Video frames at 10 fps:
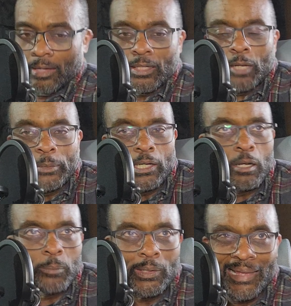Coming
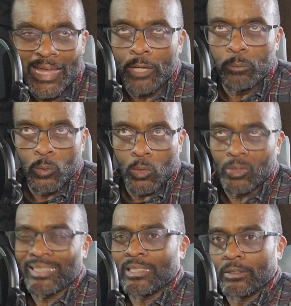up April
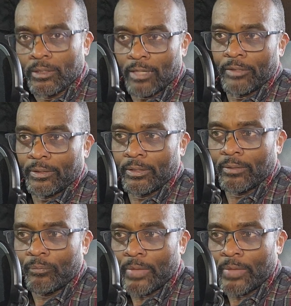eleventh,